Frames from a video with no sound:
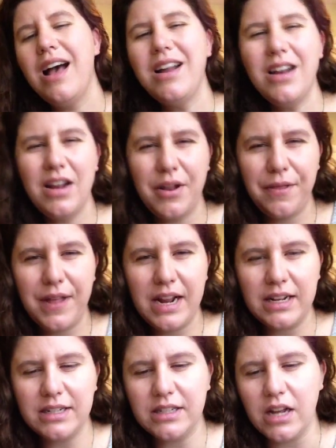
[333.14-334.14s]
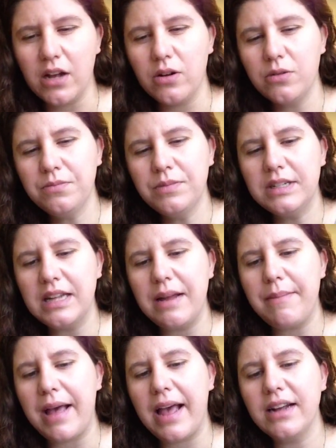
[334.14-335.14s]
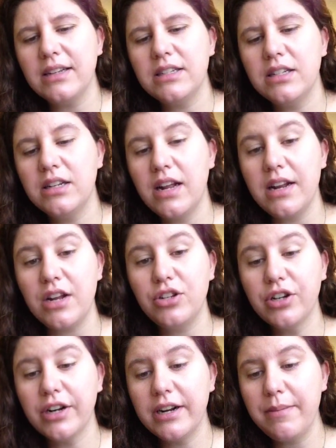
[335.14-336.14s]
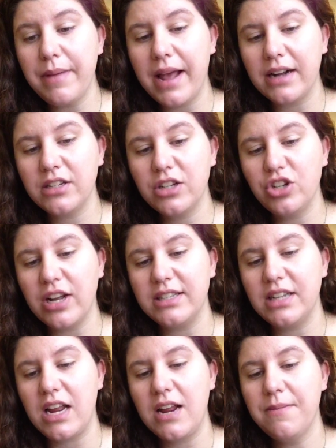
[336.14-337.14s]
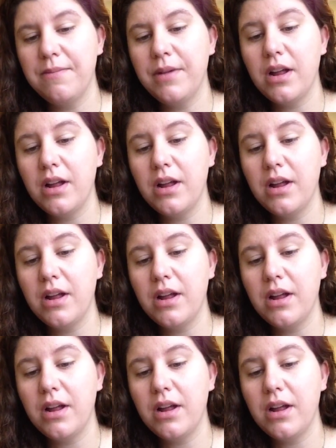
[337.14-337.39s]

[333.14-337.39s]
I didn't think so, said Max, and he turned back to Jessie.